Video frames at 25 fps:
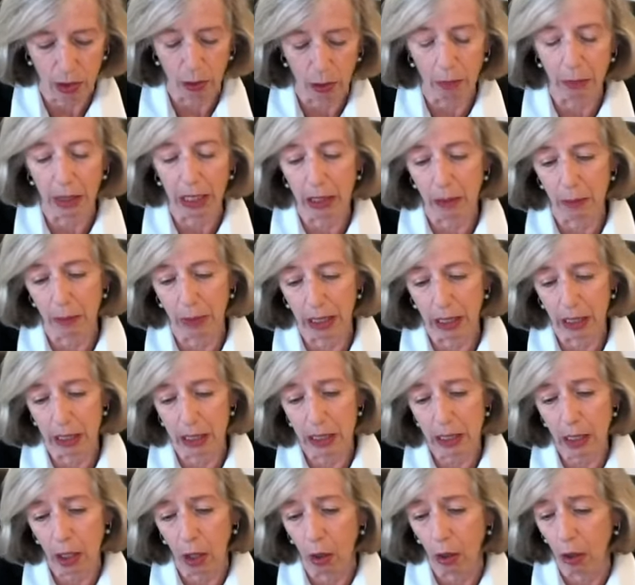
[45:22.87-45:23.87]
commitment
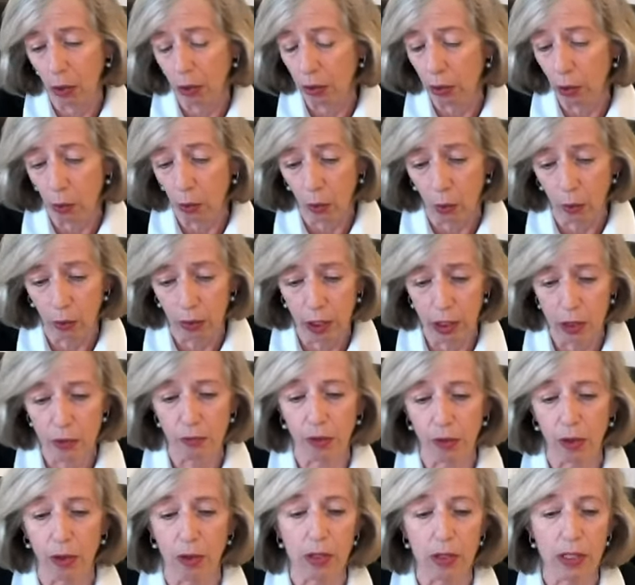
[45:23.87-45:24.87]
on all these
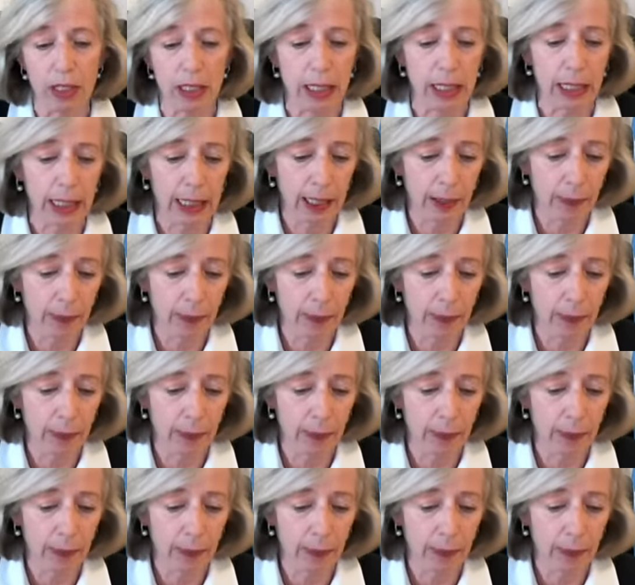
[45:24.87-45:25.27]
fronts.